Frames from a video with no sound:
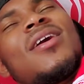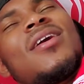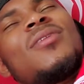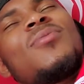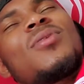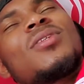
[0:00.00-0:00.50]

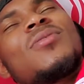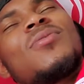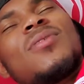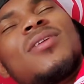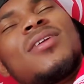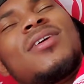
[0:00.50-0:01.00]
it was
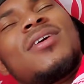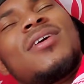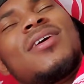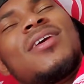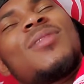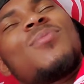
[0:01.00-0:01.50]
good.
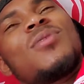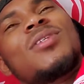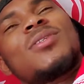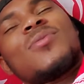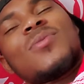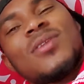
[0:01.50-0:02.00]
It
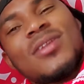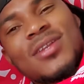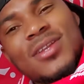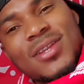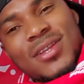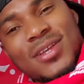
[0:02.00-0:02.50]
was good.
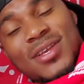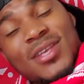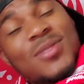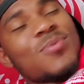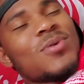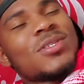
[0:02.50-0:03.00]

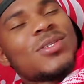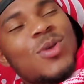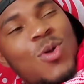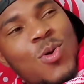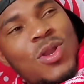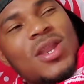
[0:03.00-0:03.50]
It was
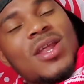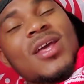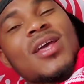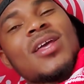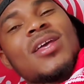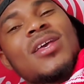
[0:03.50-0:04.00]
good.
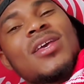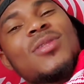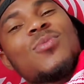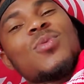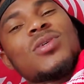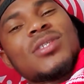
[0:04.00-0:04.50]

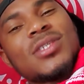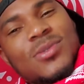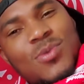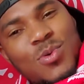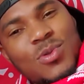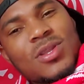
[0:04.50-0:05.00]
It was
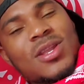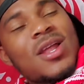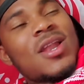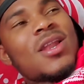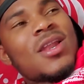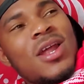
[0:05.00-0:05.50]
good.
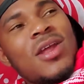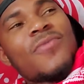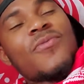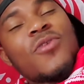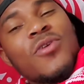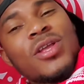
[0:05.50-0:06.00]
A lot
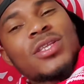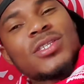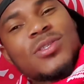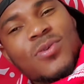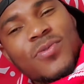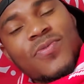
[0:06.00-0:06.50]
of great
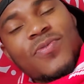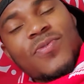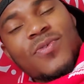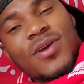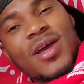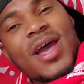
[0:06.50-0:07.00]
stuff
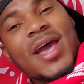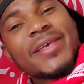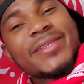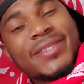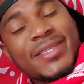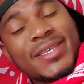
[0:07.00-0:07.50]
I
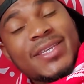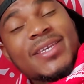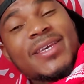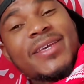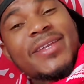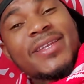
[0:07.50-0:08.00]
see
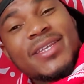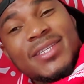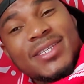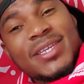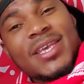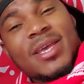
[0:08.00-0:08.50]
in
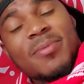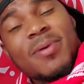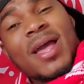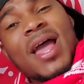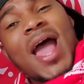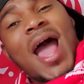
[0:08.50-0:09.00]
this game.
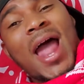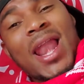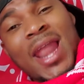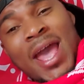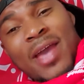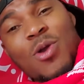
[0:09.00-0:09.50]
I
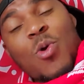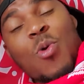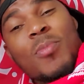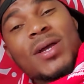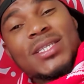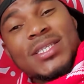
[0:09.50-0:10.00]
like how
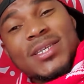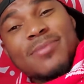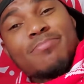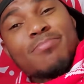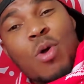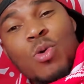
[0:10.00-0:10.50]
my
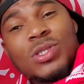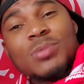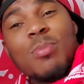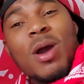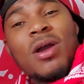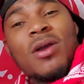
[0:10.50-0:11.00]
team bounce
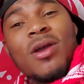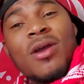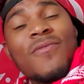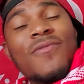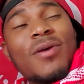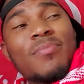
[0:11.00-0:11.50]
back
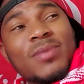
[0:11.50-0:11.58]
from